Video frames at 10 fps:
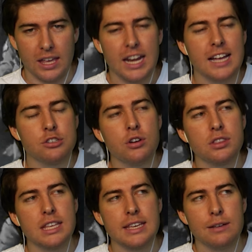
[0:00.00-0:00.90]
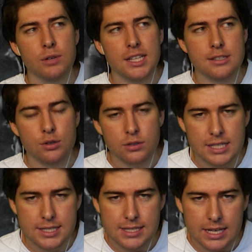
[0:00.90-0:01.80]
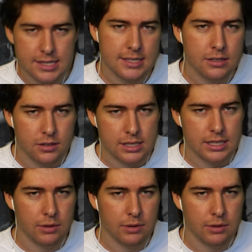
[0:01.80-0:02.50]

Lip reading: And I don't think he really took this scene seriously